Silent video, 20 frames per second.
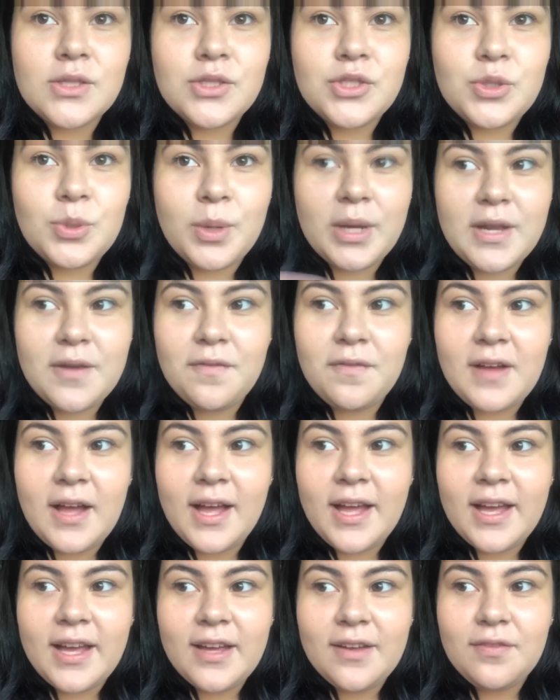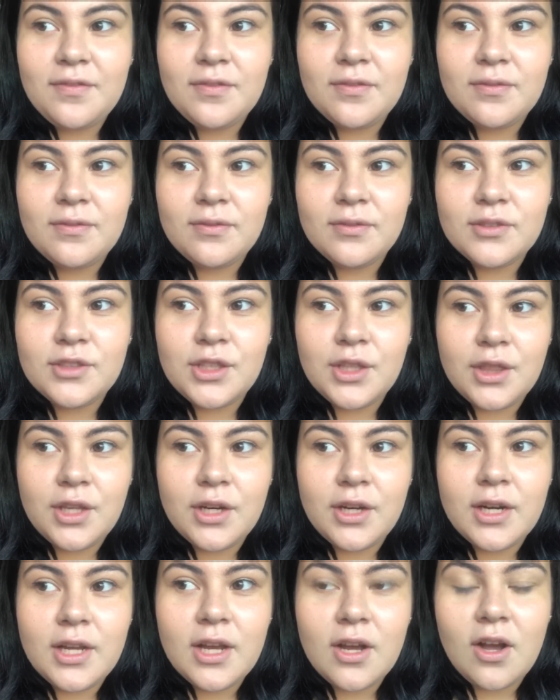25 to
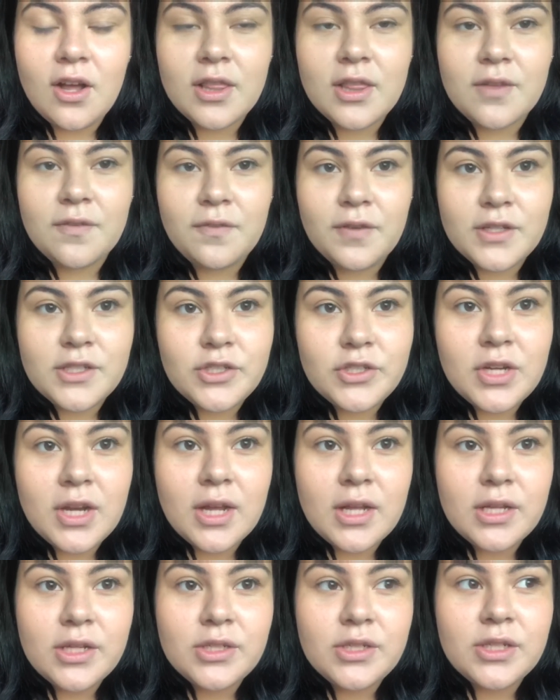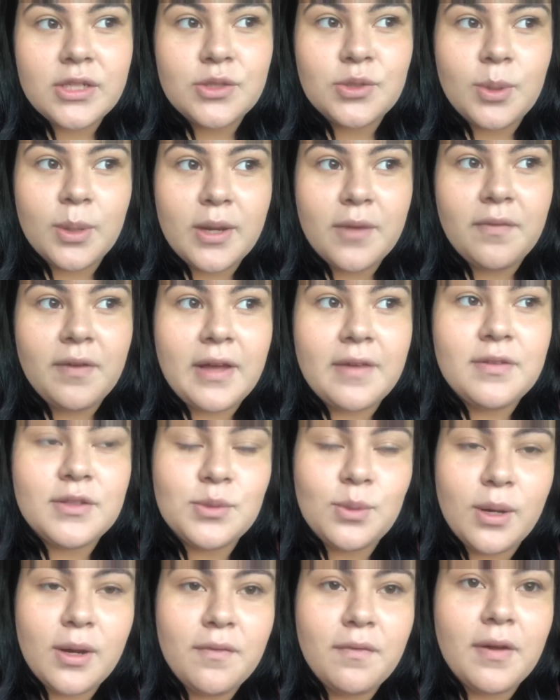30 on the first challenge, and 25 and
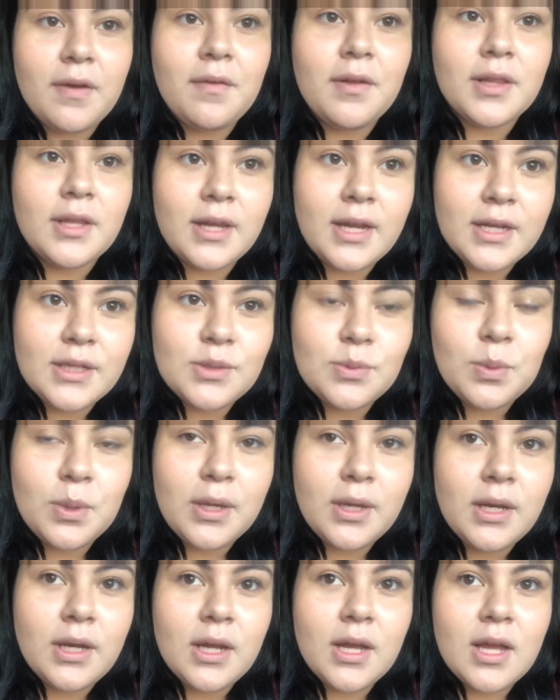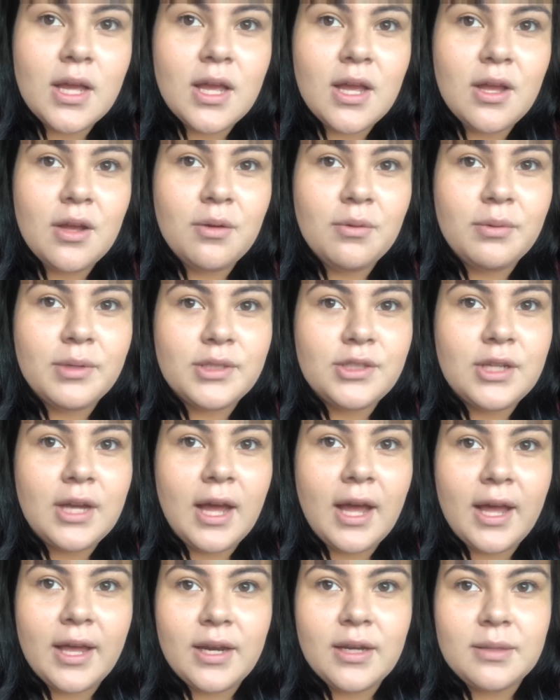25 on the next one, which
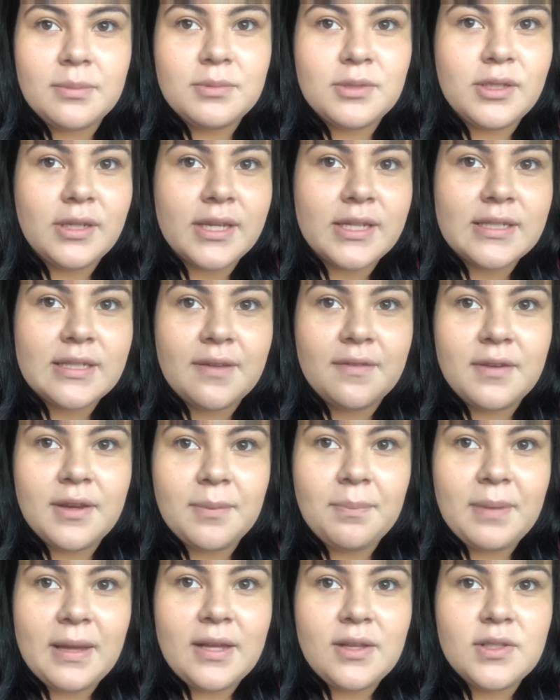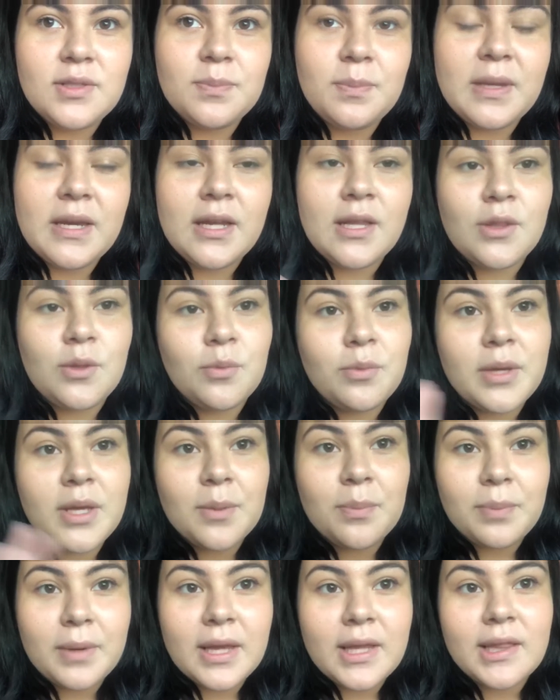add up to like 70 pounds. But in the
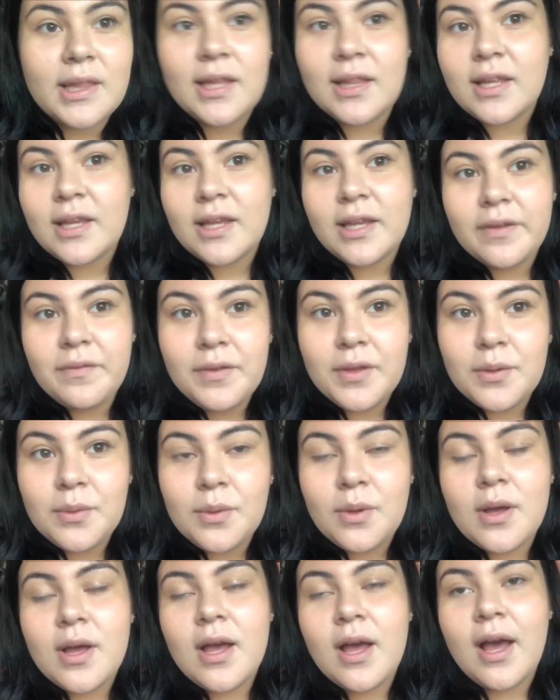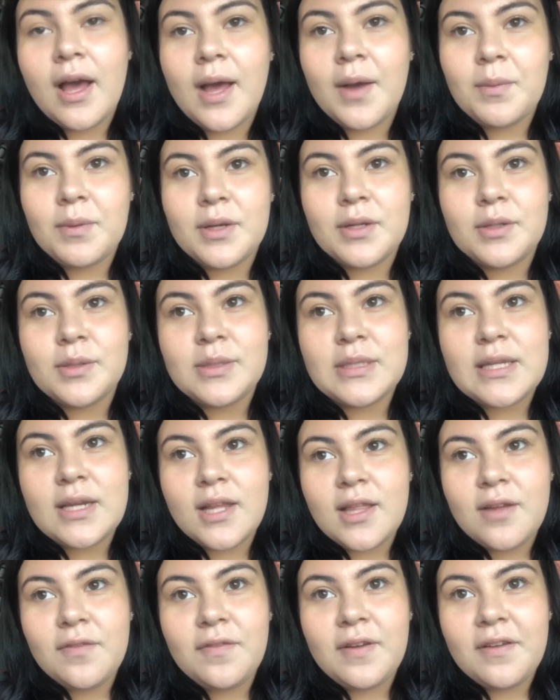week break that they give you, I want to lose
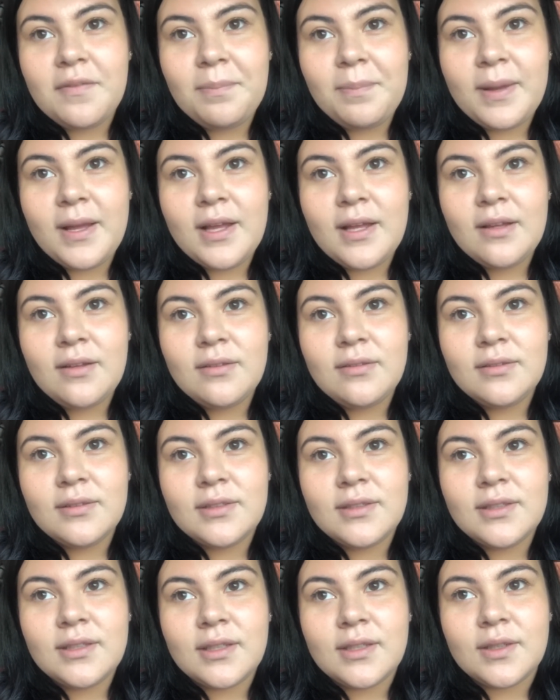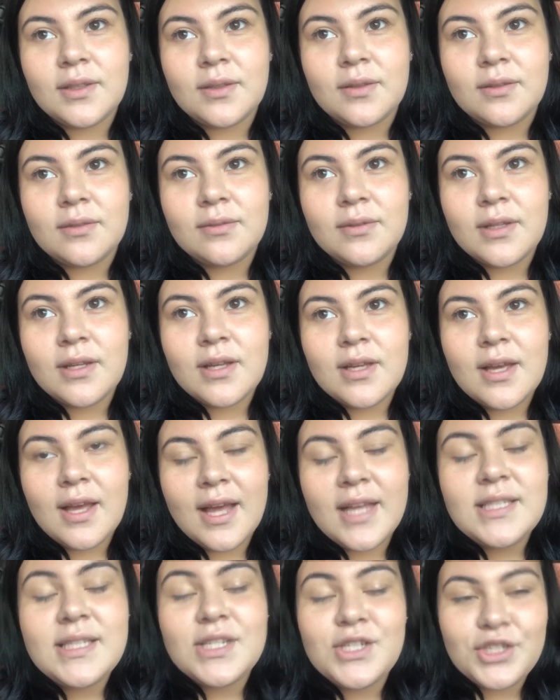another 5 pounds, so
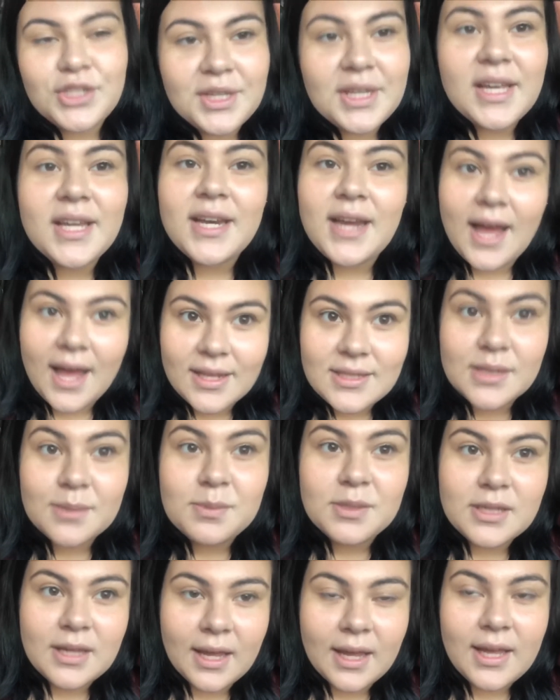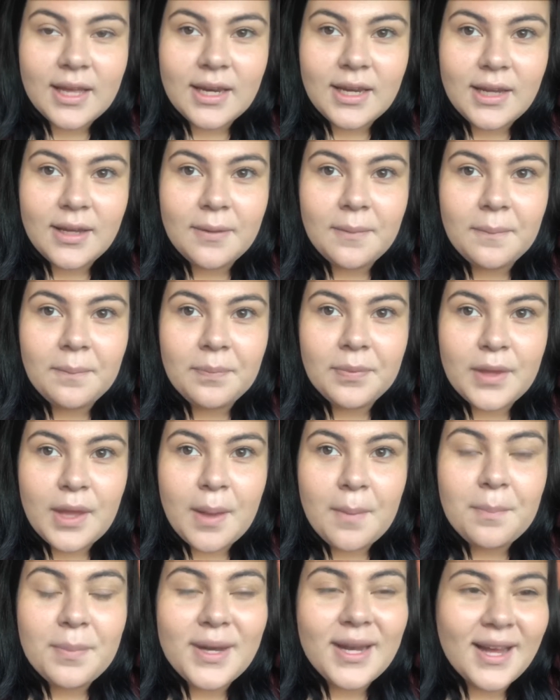essentially it adds up to 80,
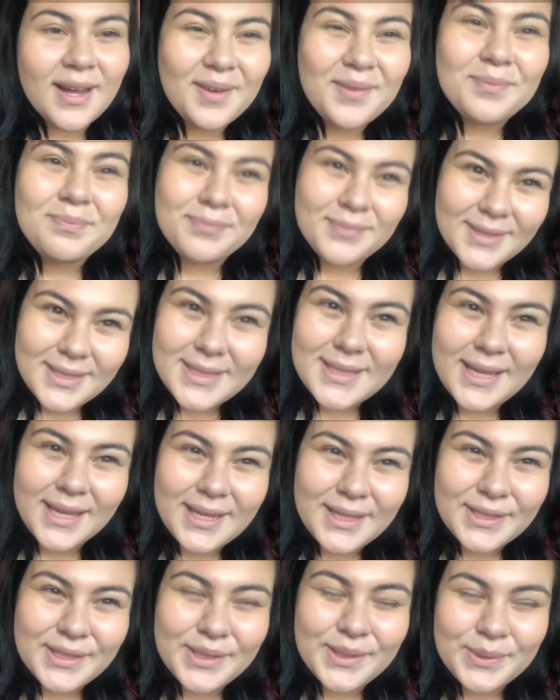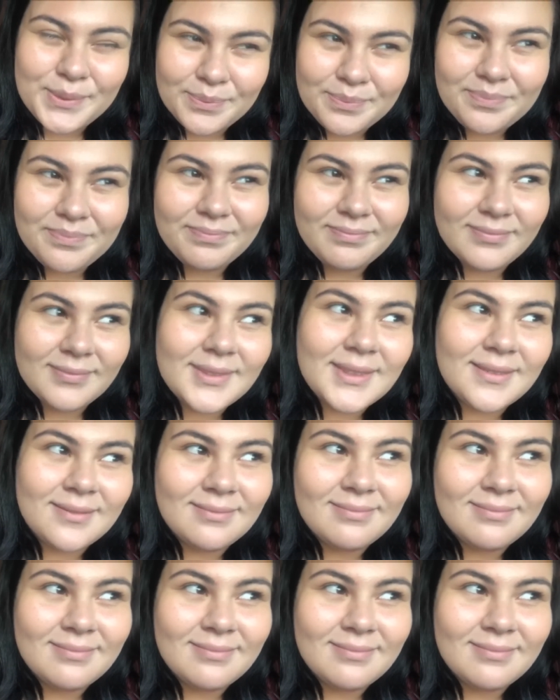but now it's 82. So